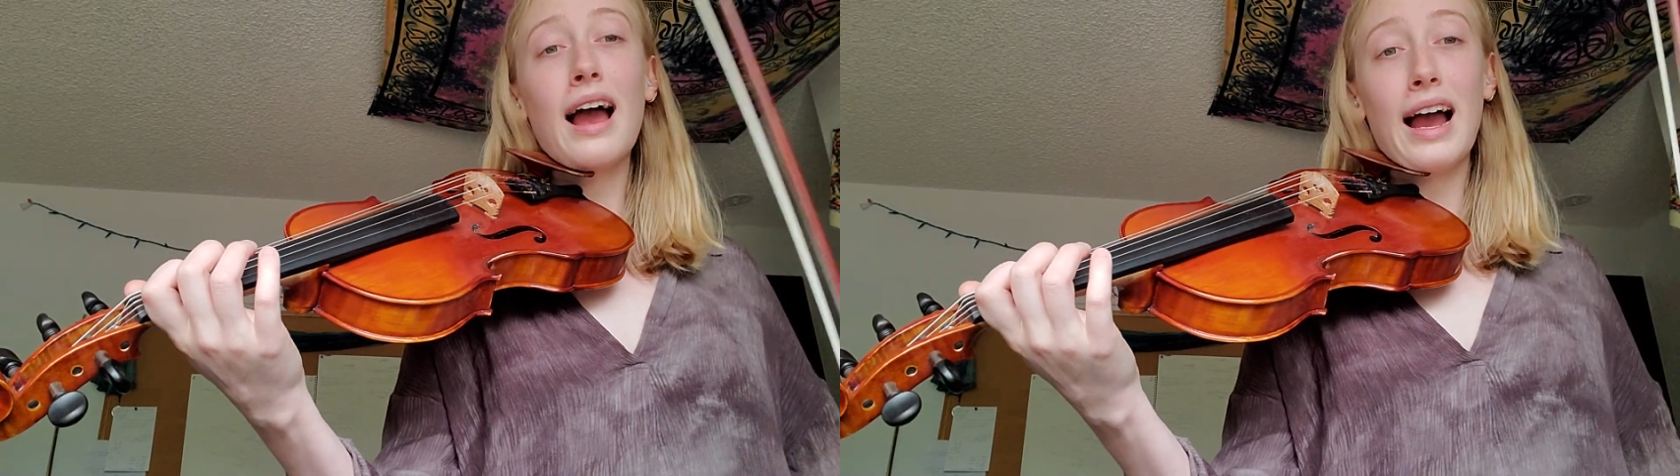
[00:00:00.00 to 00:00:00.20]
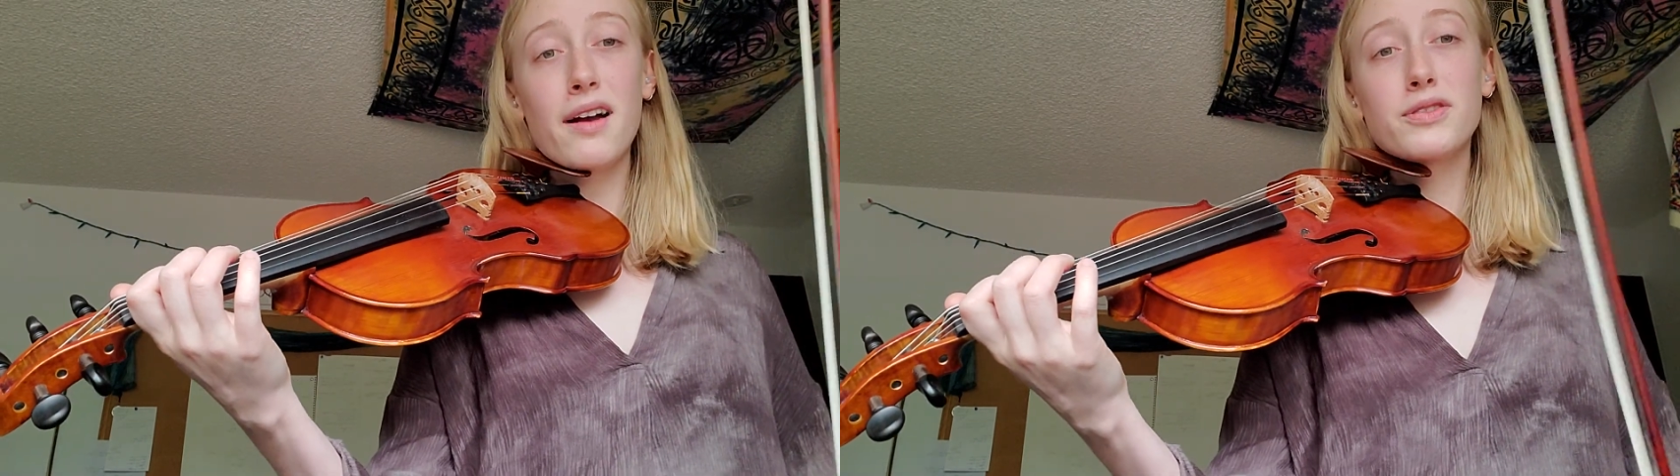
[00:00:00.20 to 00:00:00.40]

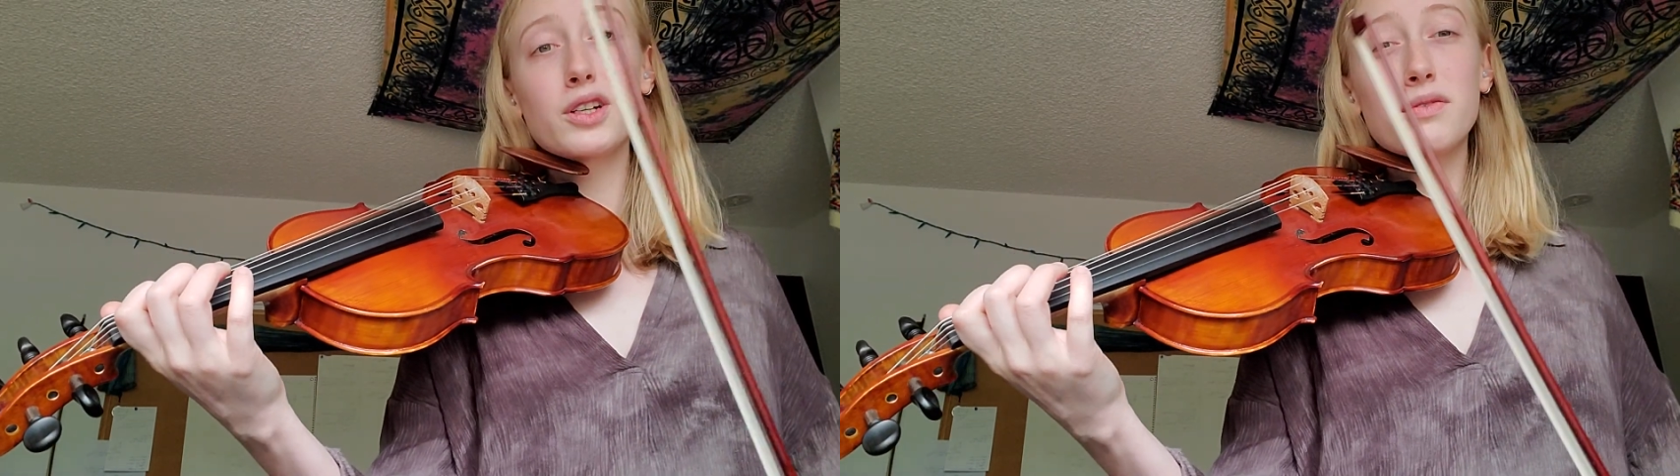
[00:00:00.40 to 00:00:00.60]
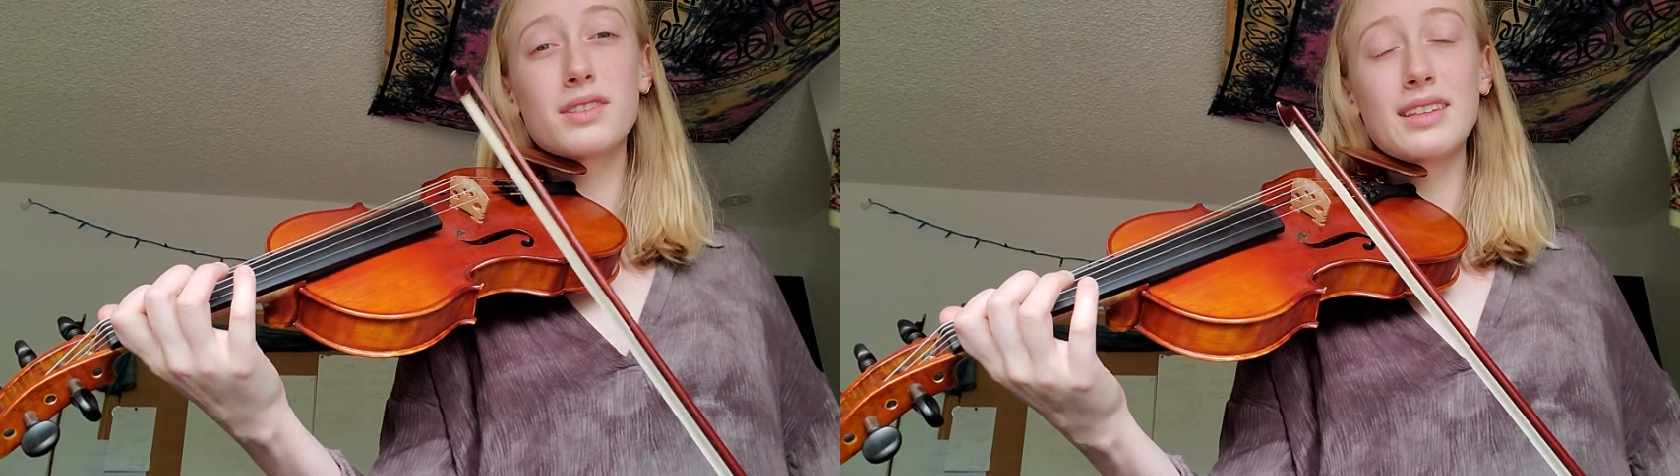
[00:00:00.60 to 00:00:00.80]
after
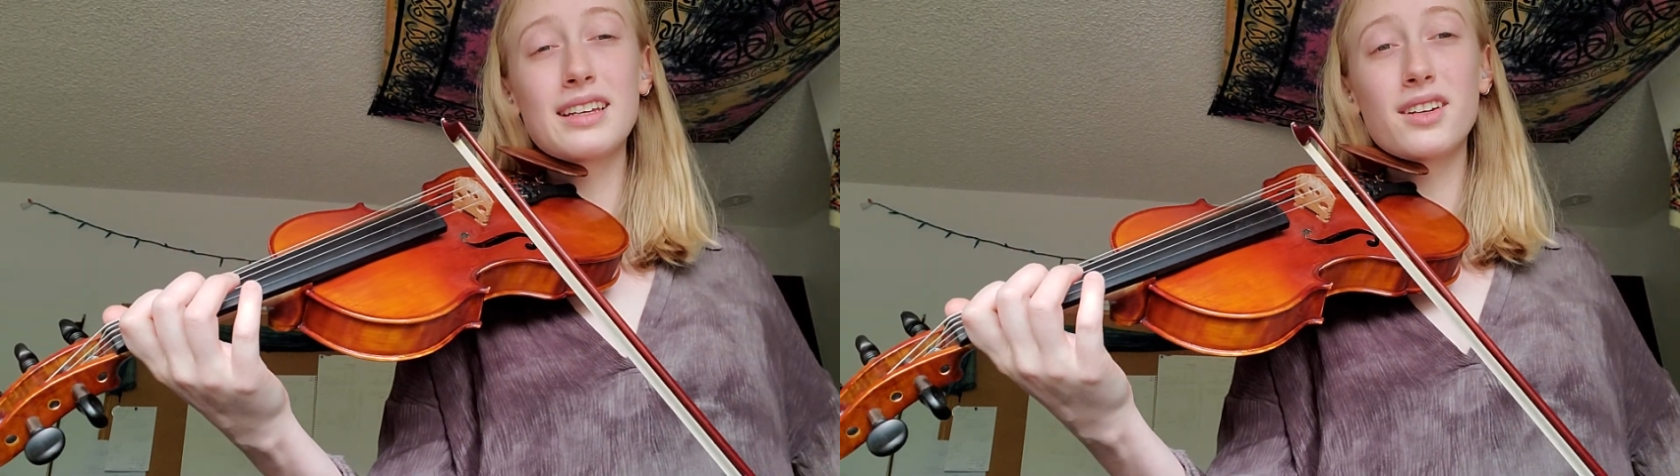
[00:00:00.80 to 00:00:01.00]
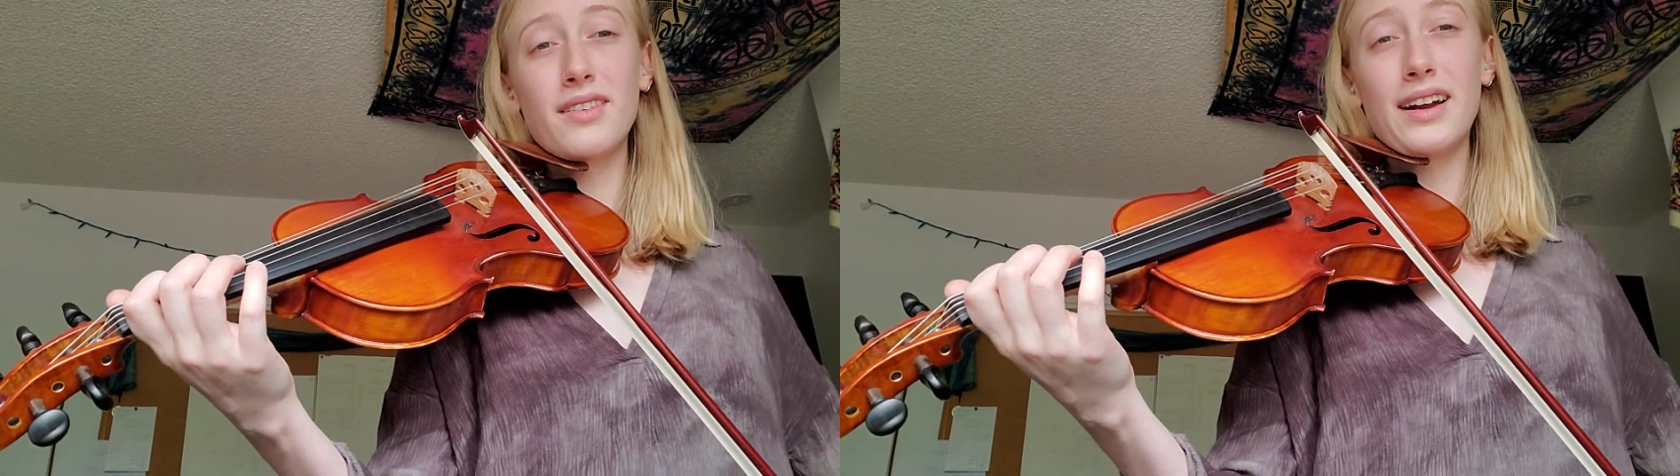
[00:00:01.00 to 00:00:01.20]
you've slid
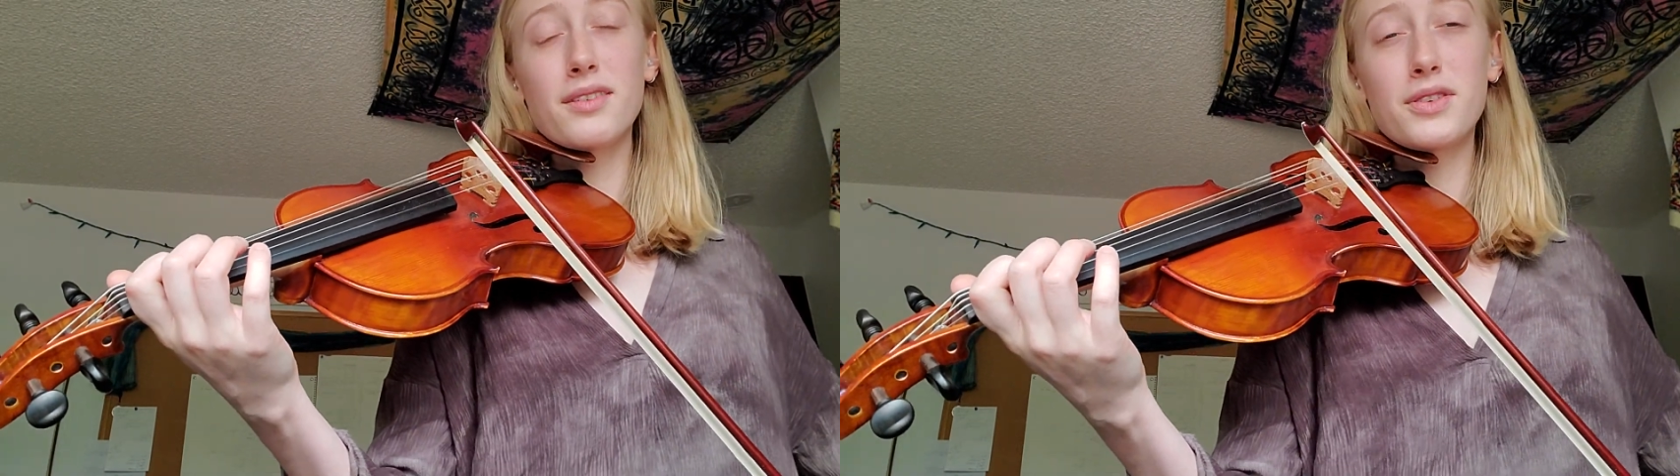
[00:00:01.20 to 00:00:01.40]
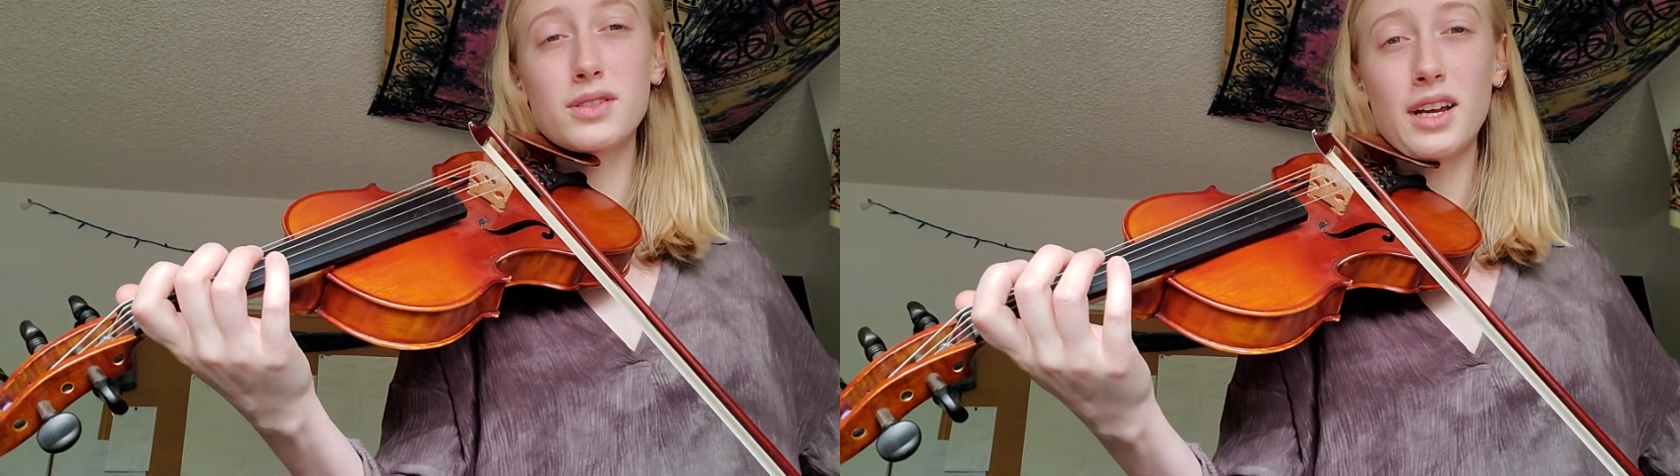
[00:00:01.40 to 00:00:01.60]
it around a
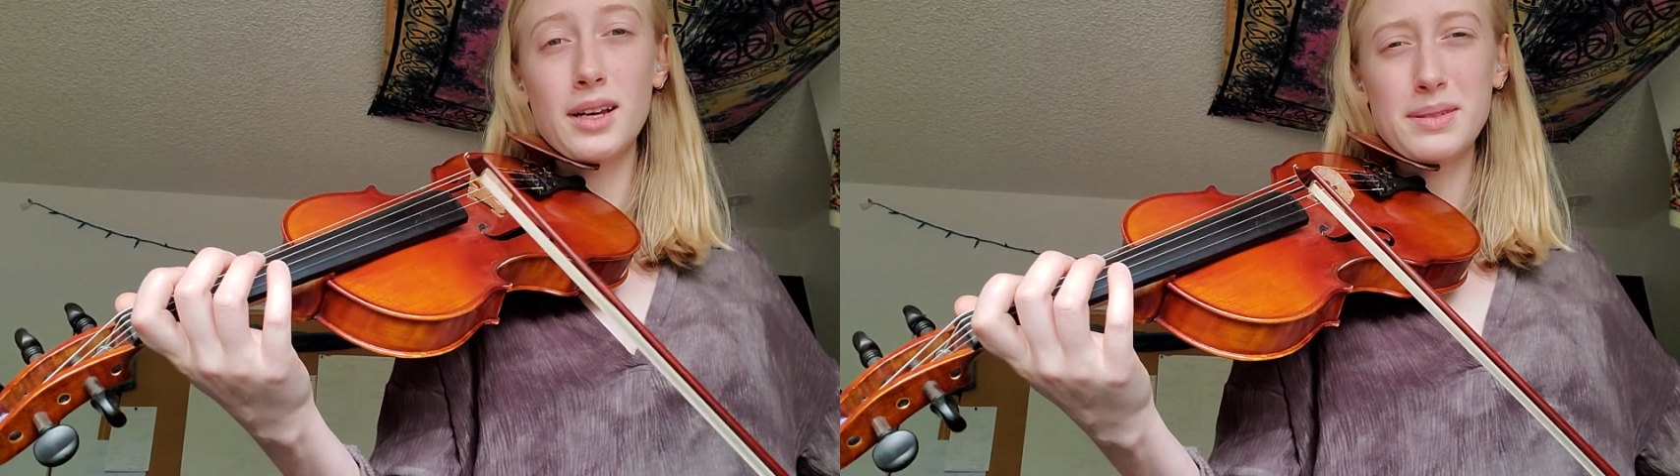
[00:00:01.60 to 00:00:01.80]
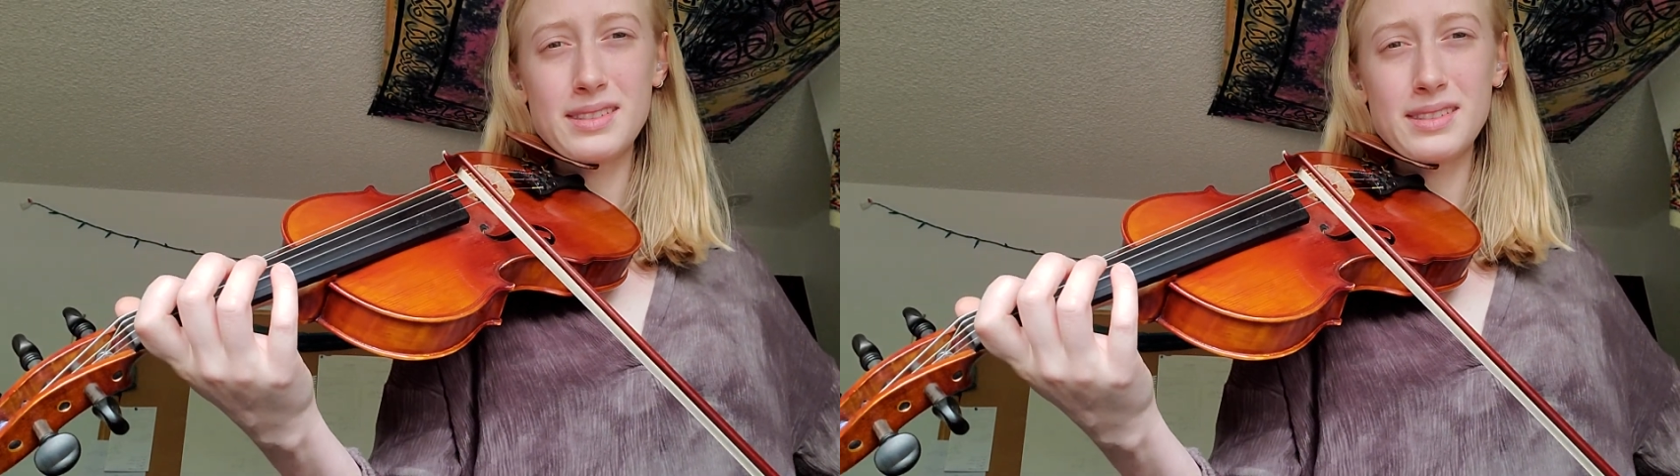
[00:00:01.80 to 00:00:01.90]
few times,